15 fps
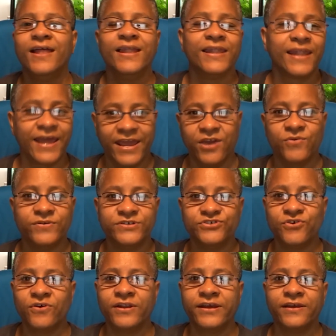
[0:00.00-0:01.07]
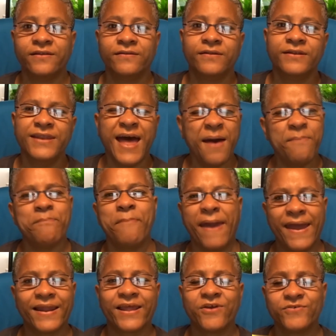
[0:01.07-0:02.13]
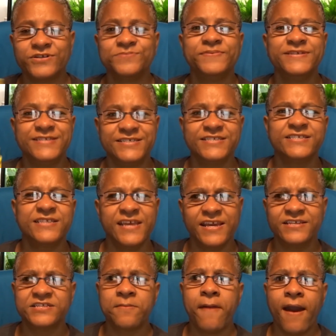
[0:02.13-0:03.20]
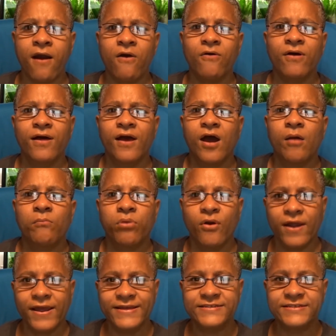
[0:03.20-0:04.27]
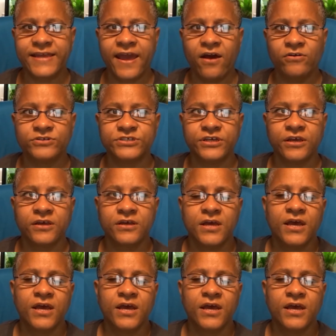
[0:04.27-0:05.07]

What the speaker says: language on it, not bad language, but just things about price gouging.